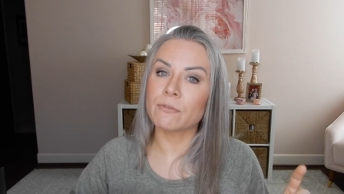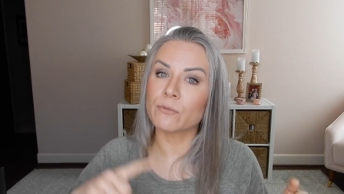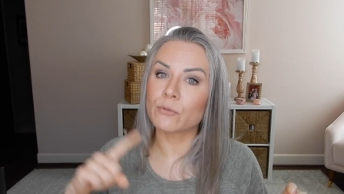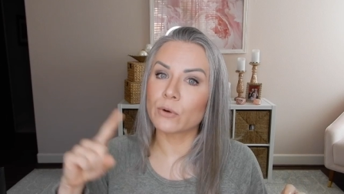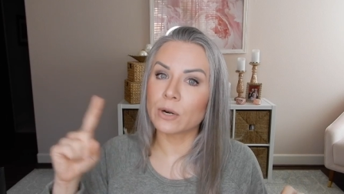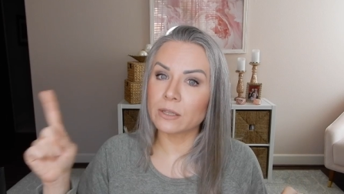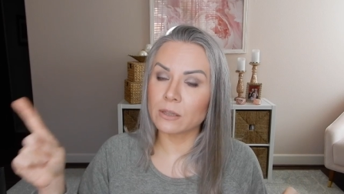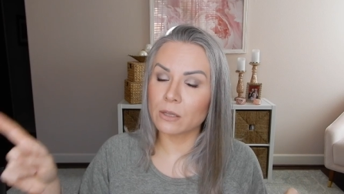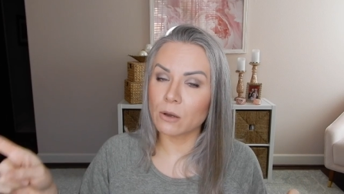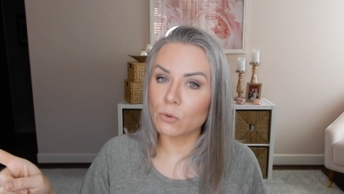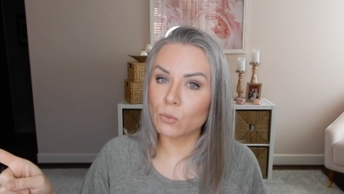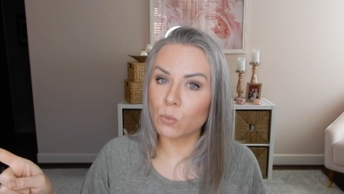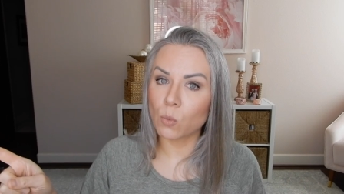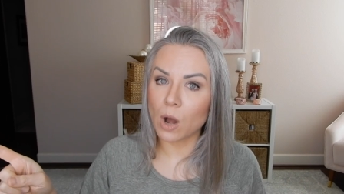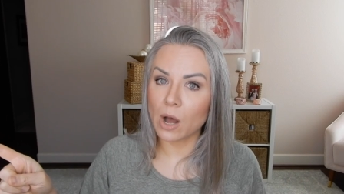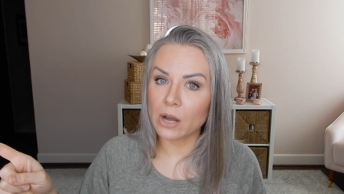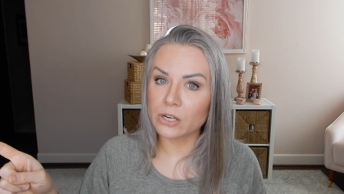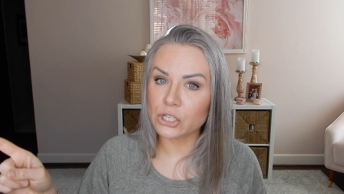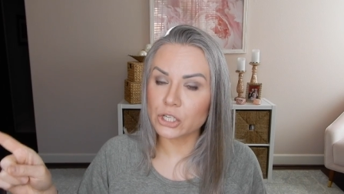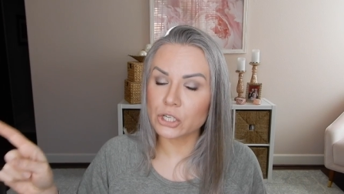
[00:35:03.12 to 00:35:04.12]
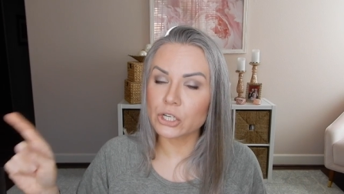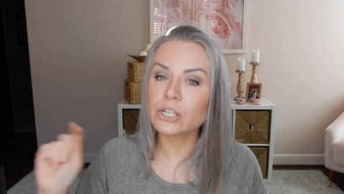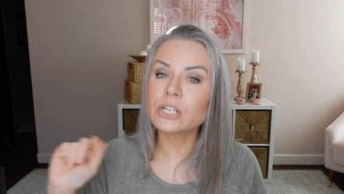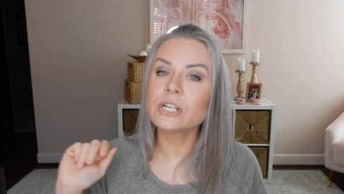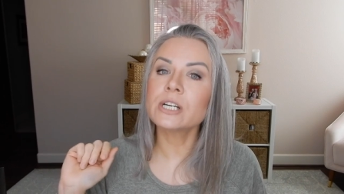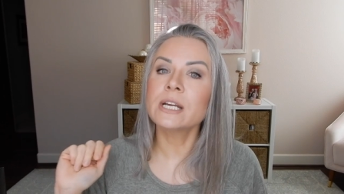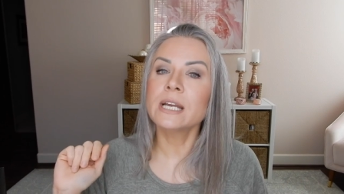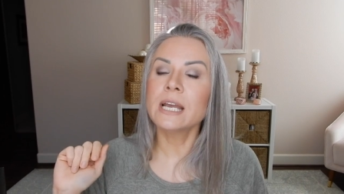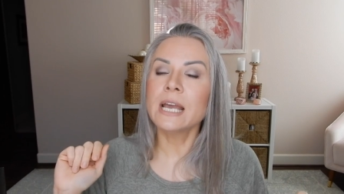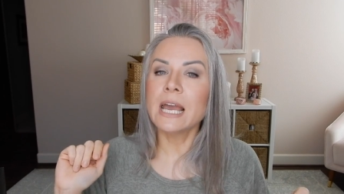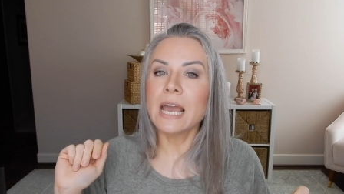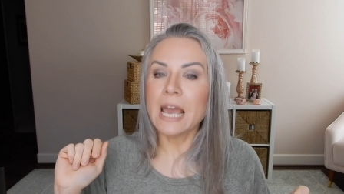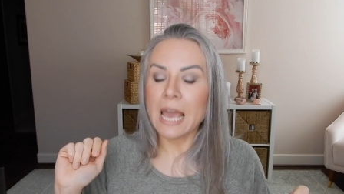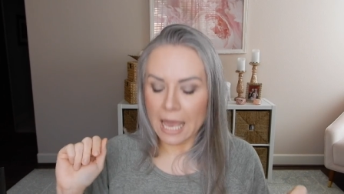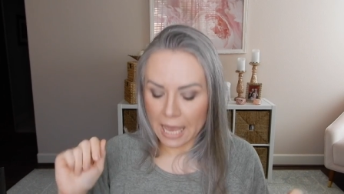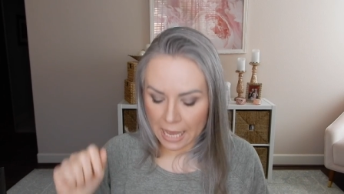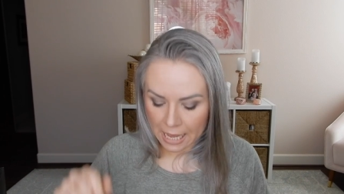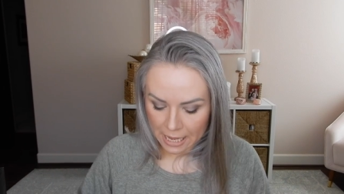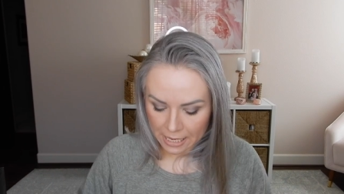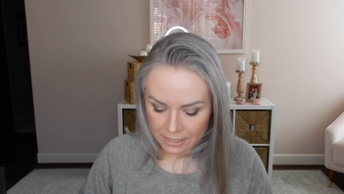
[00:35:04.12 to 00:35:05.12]
a front load washer
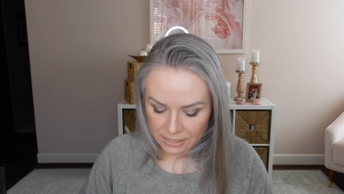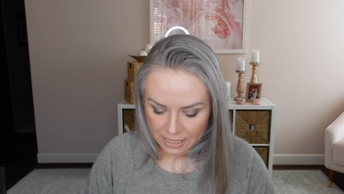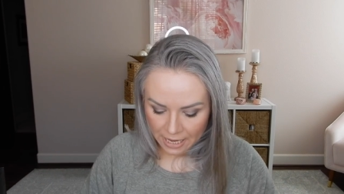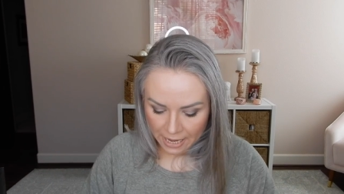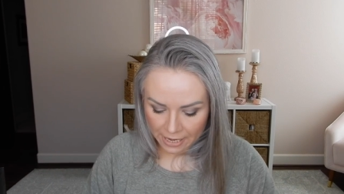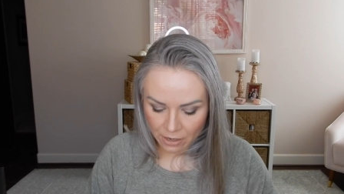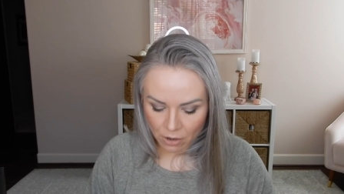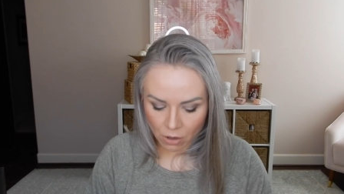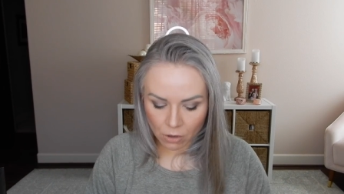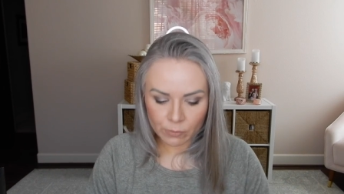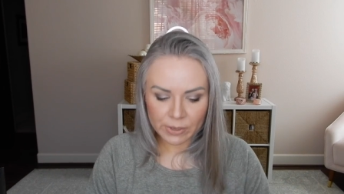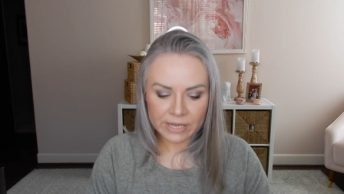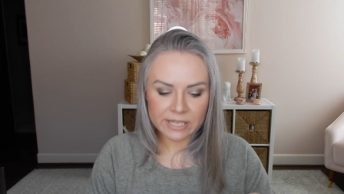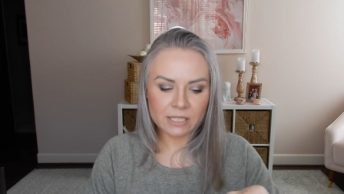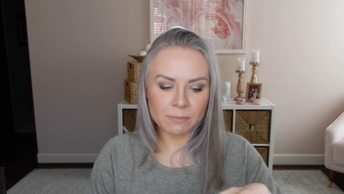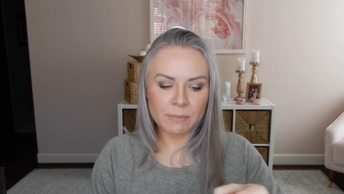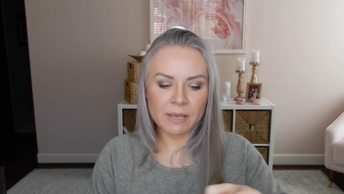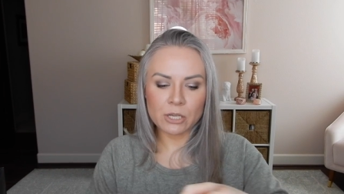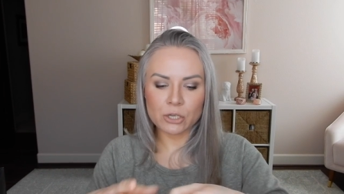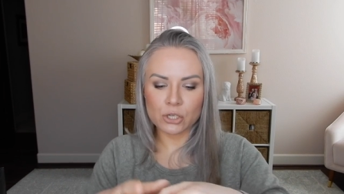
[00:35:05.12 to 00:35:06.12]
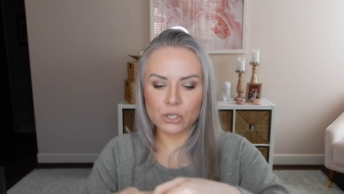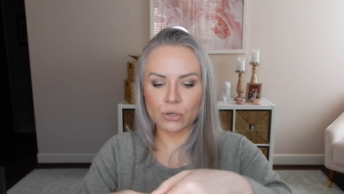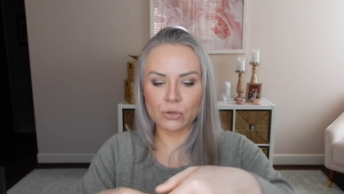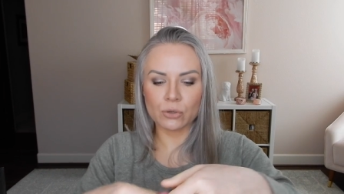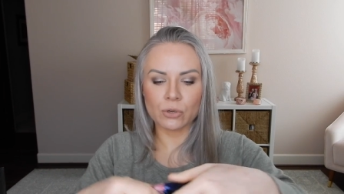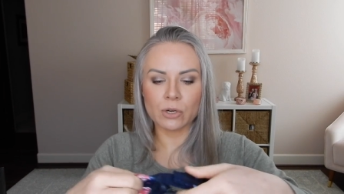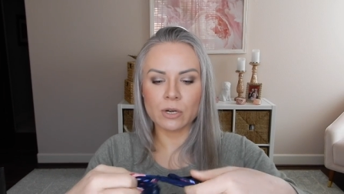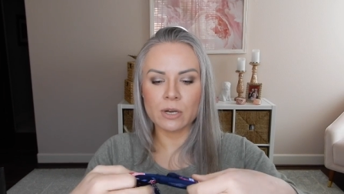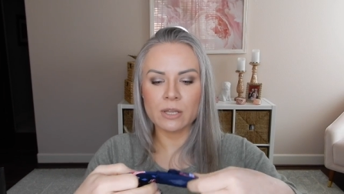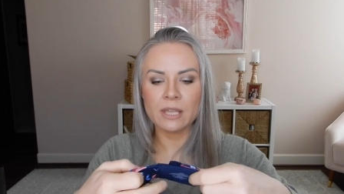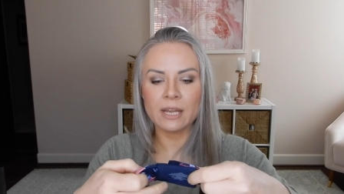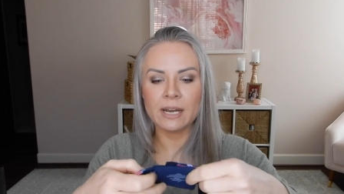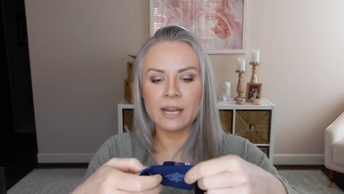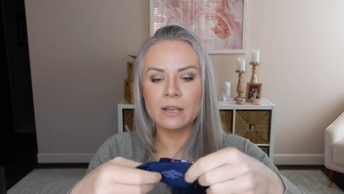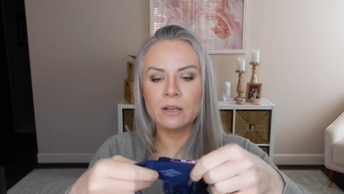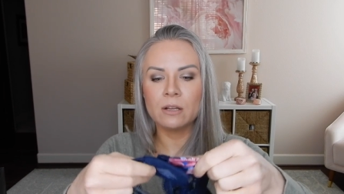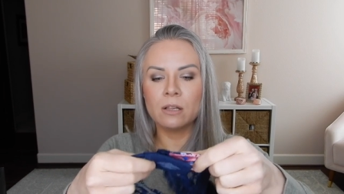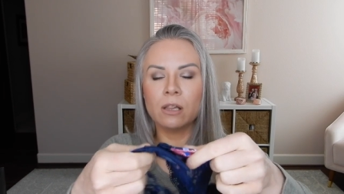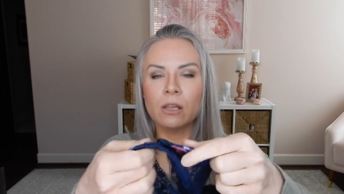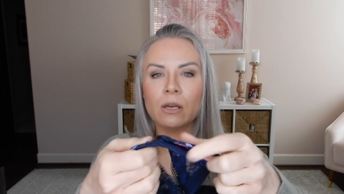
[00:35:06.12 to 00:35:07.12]
and I always make sure that
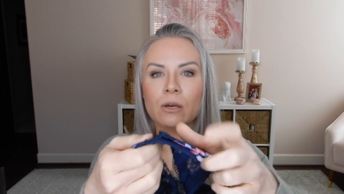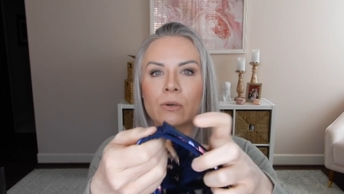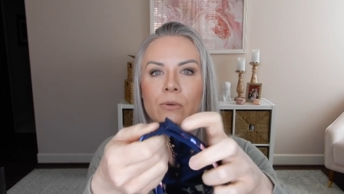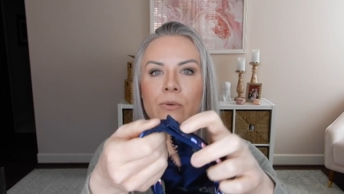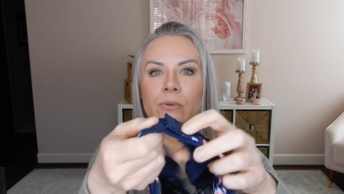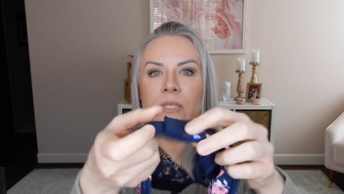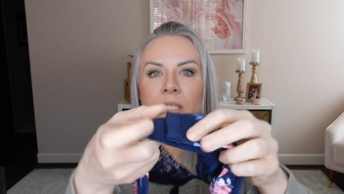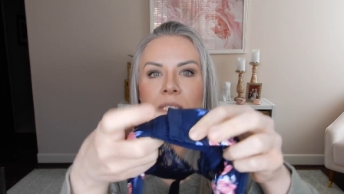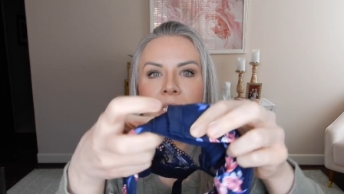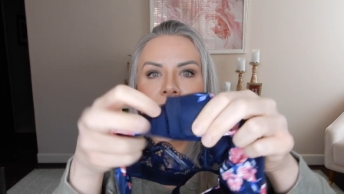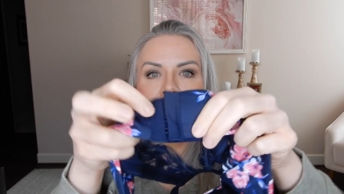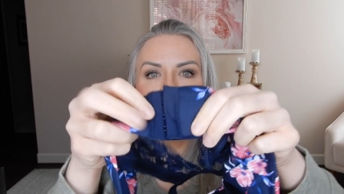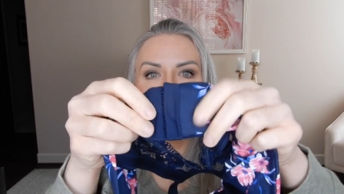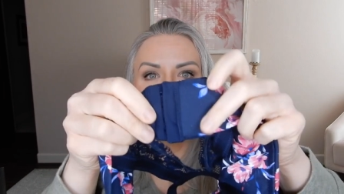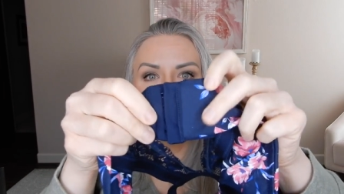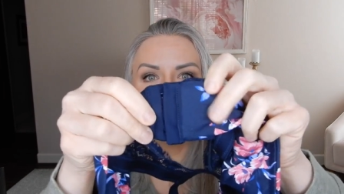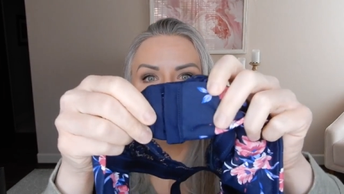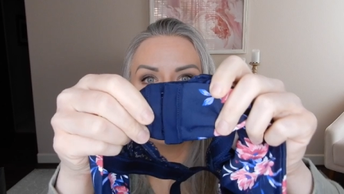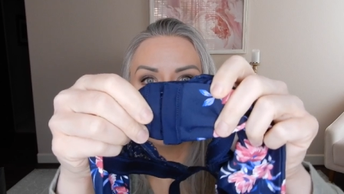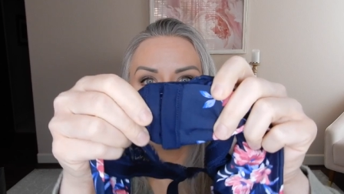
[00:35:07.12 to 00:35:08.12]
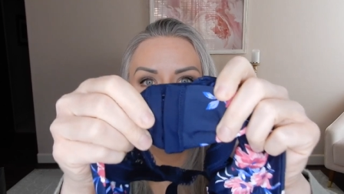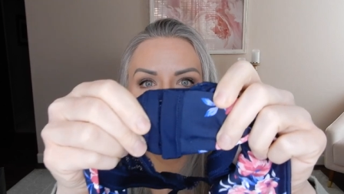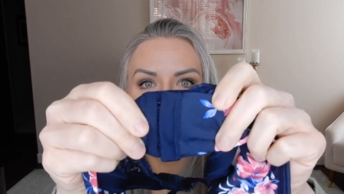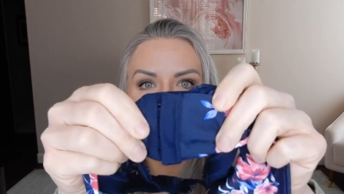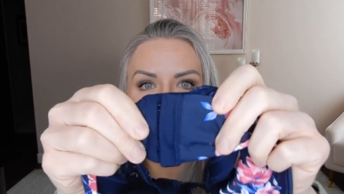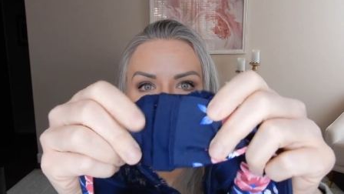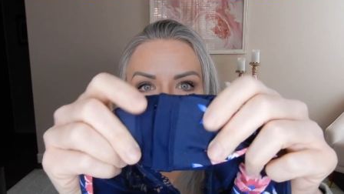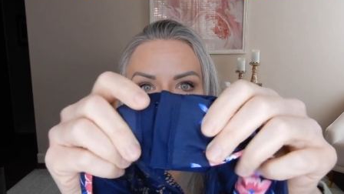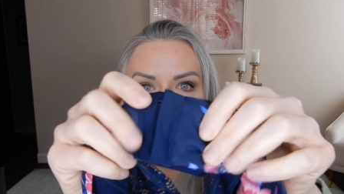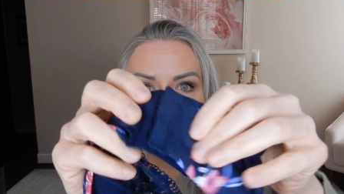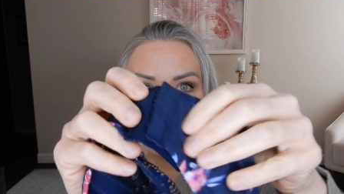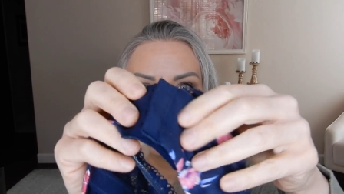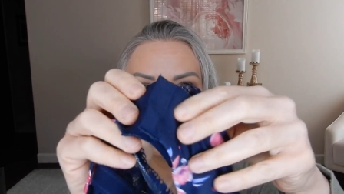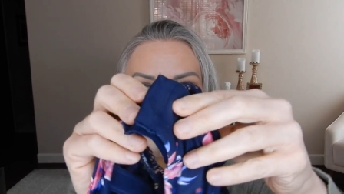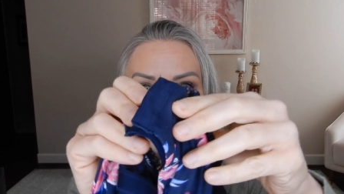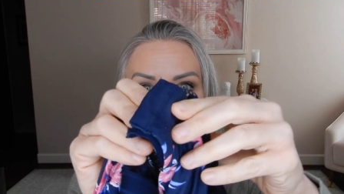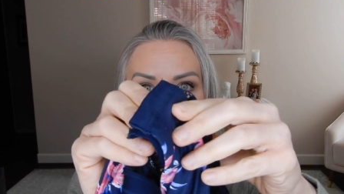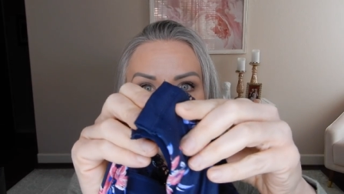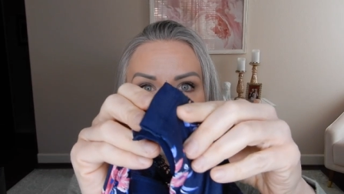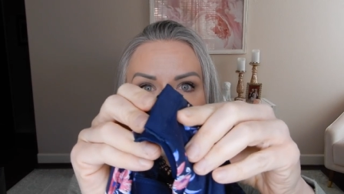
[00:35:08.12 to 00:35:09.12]
I close the, the, the
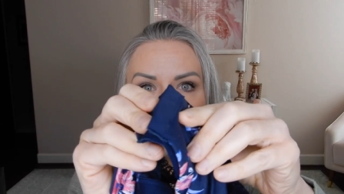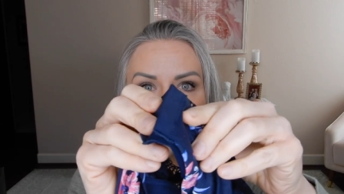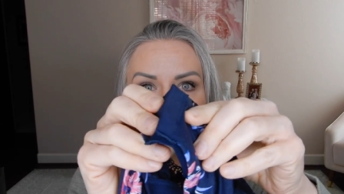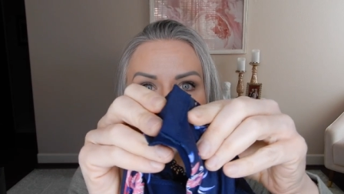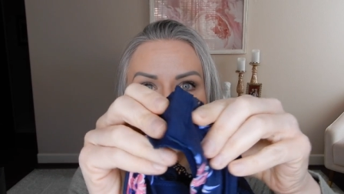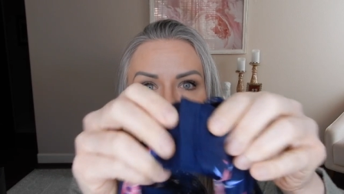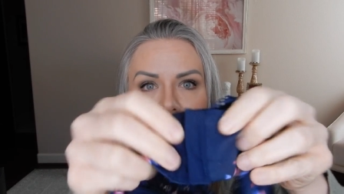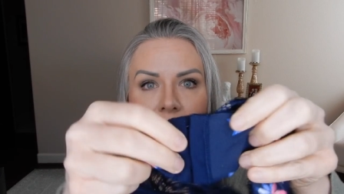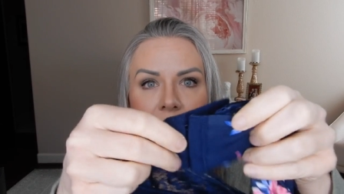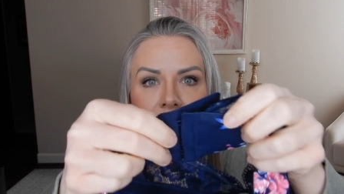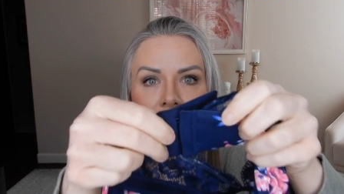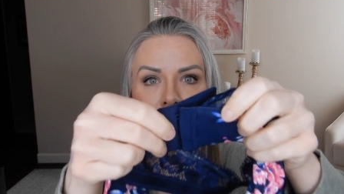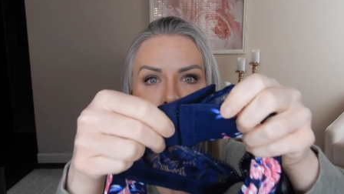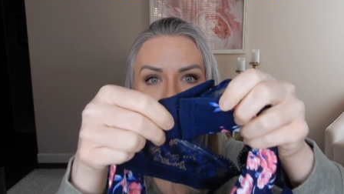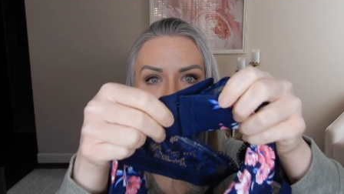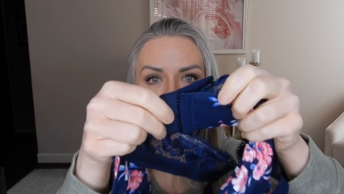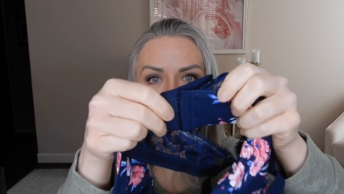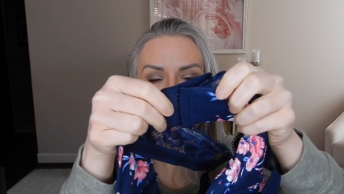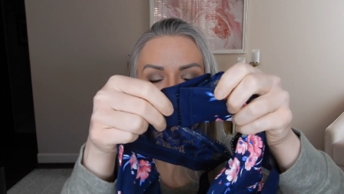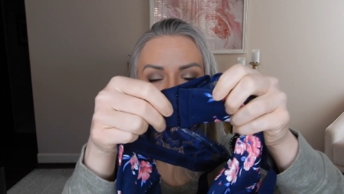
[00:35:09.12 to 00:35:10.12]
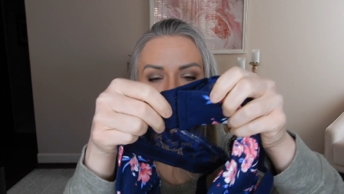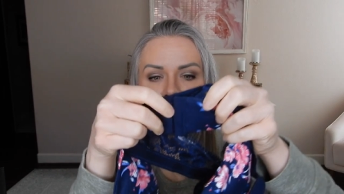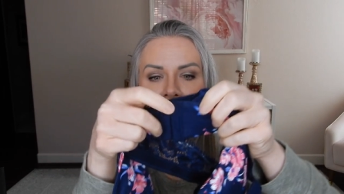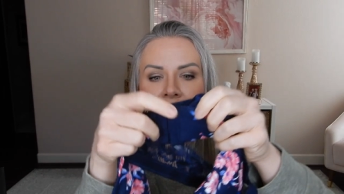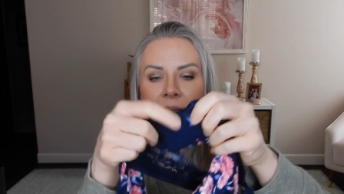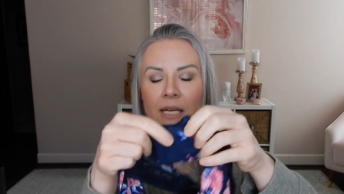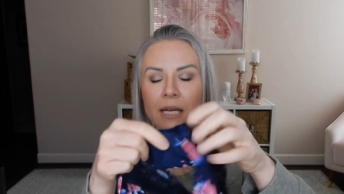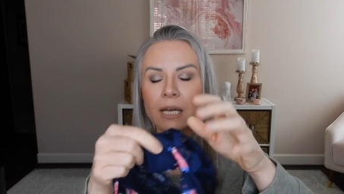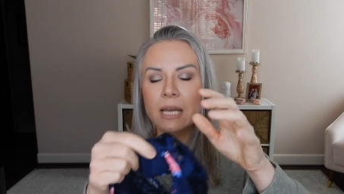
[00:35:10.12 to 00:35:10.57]
clasps on the back